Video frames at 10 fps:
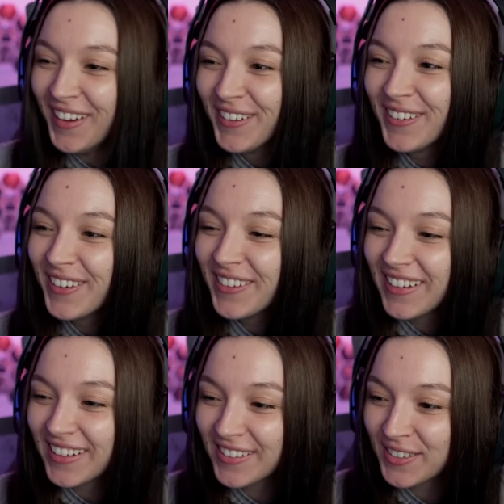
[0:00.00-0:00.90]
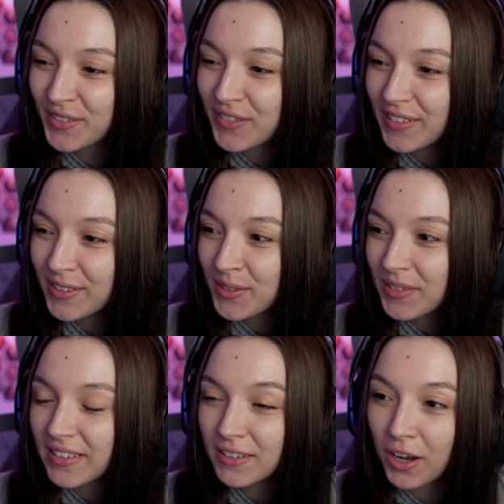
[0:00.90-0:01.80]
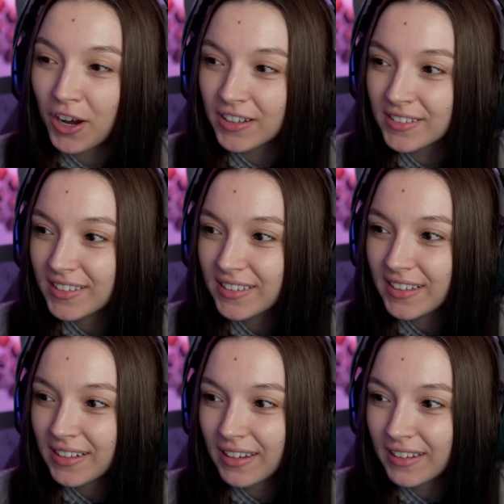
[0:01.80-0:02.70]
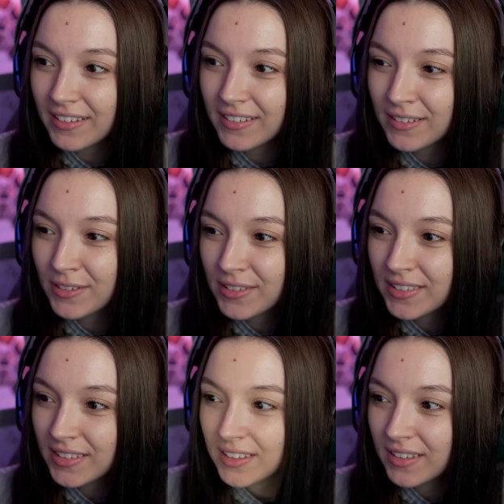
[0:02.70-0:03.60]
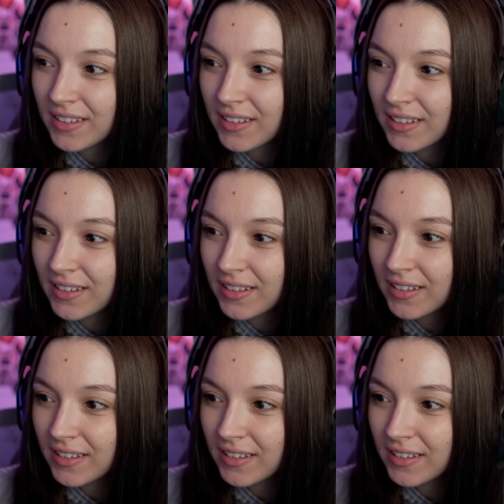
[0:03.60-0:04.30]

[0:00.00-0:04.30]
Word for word: You know, there are these videos with the dogs that are reacting to certain... Uh...